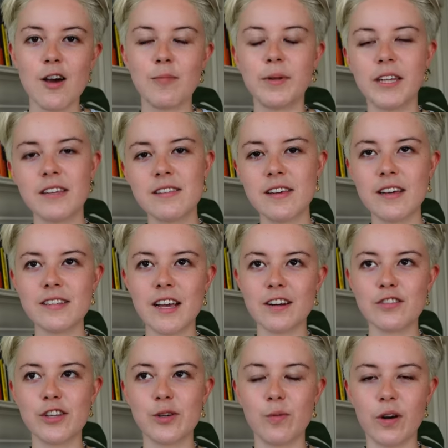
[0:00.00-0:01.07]
Melissa is
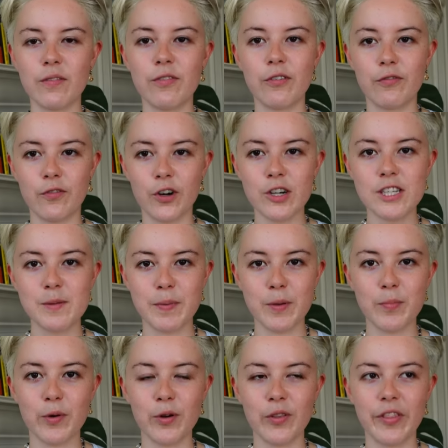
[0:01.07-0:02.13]
actually one of the first
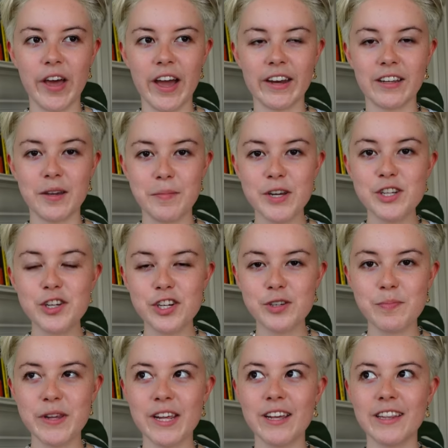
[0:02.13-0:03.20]
people that commissioned
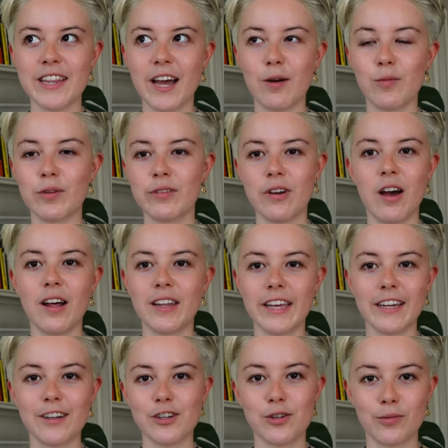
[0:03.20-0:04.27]
me that was not
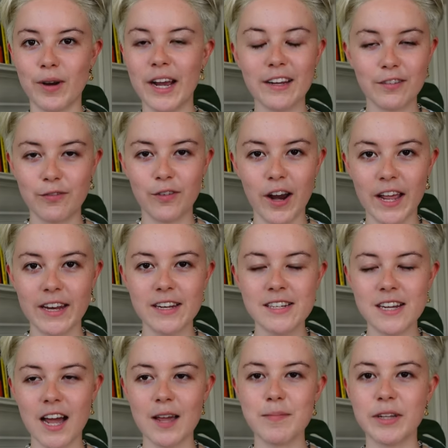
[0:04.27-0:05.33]
like a direct friend.
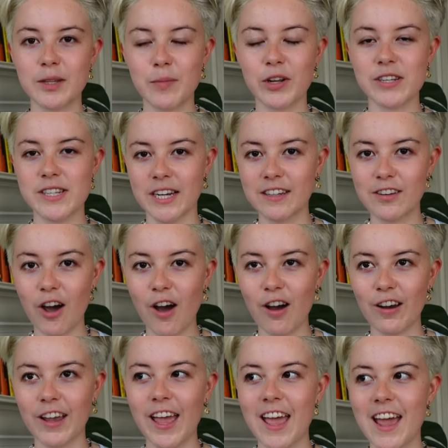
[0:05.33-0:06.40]
I met them on
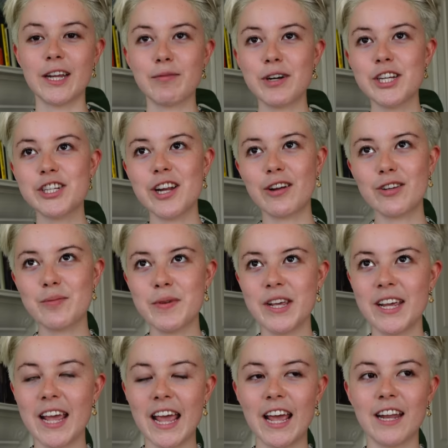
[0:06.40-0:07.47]
TikTok. They reached out to
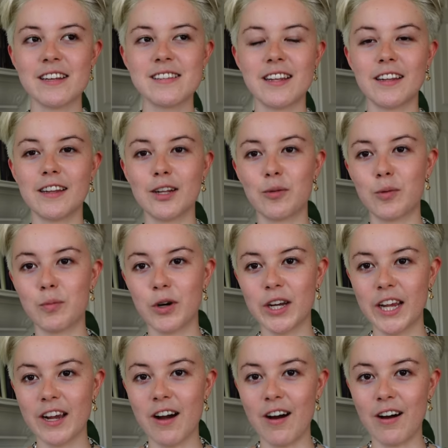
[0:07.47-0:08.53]
me and said that they were
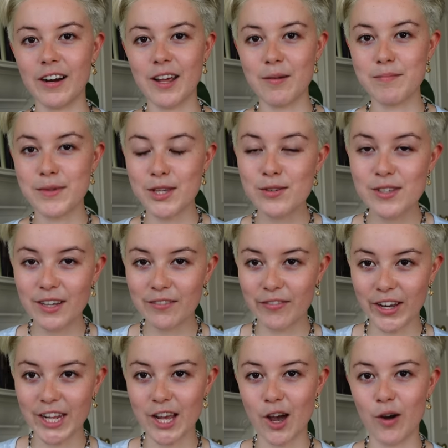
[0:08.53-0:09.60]
working on a music
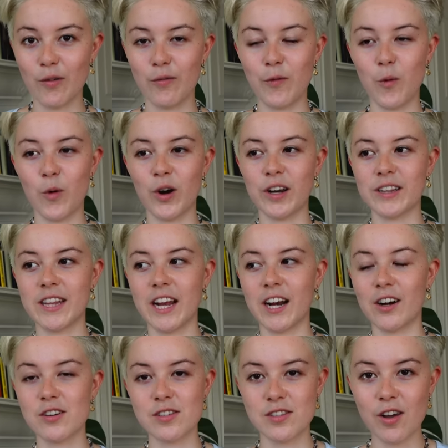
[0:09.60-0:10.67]
video for
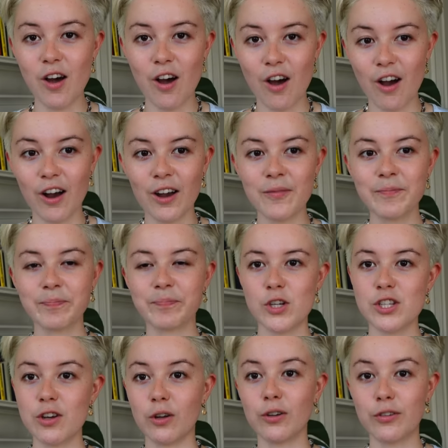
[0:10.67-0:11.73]
their song, which
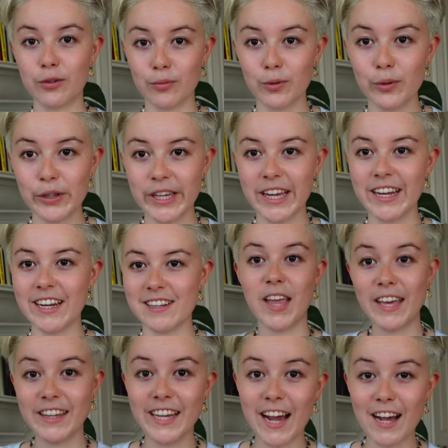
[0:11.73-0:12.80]
is called Cerulean.
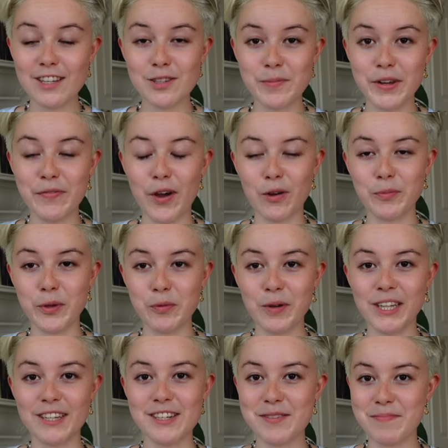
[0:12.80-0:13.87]
And they asked me if I would be
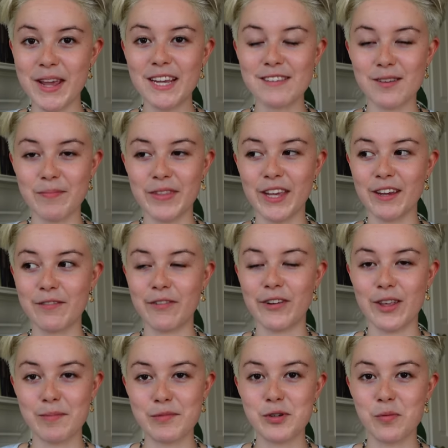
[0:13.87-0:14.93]
willing to make something for
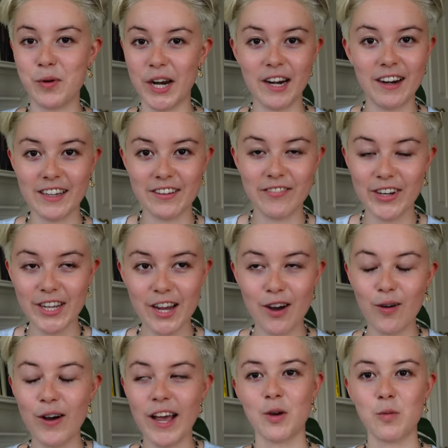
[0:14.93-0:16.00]
them to wear in the
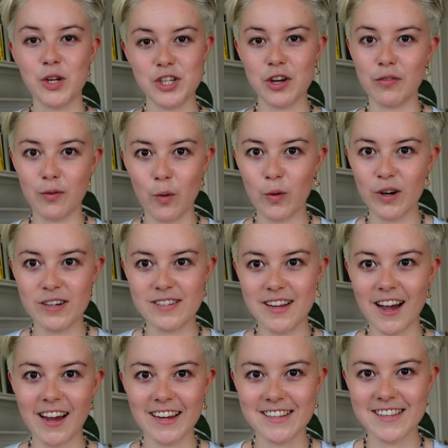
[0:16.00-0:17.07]
video, which of course
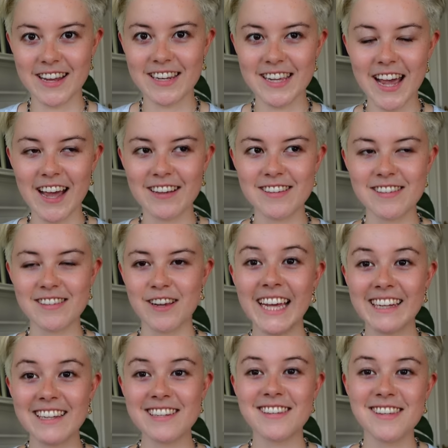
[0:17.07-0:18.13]
I said yes.
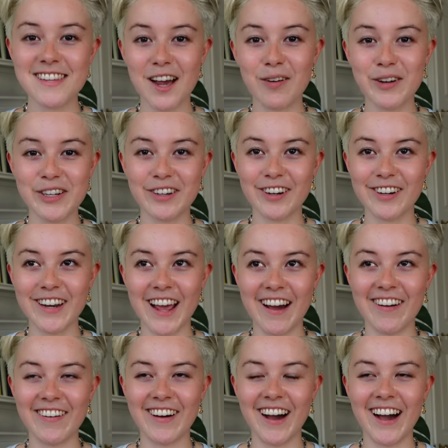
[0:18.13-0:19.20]
And this is how it turned
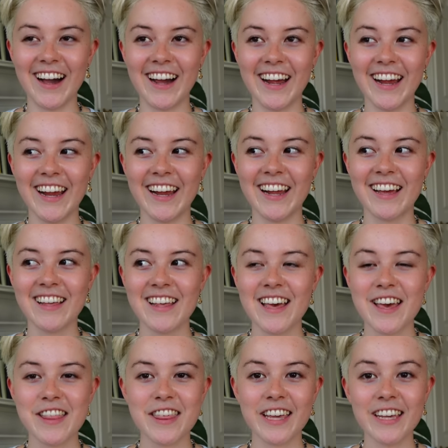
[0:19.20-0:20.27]
out. I
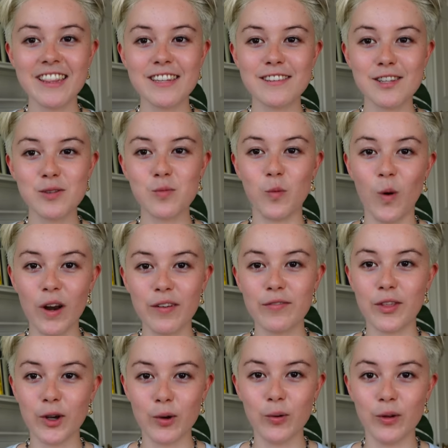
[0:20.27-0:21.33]
think this is one of
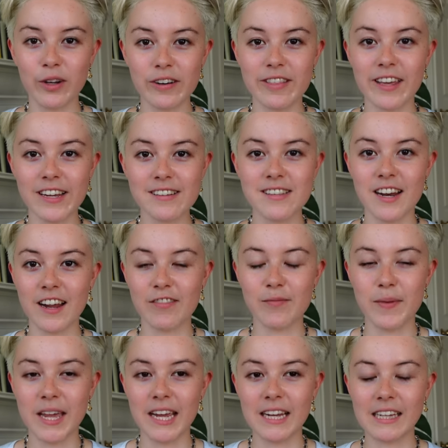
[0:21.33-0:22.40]
the cooler things that I've
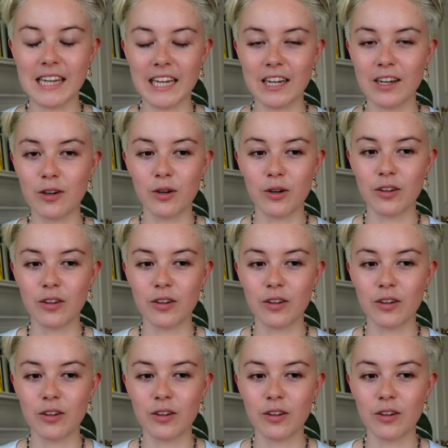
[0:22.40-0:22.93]
made. Like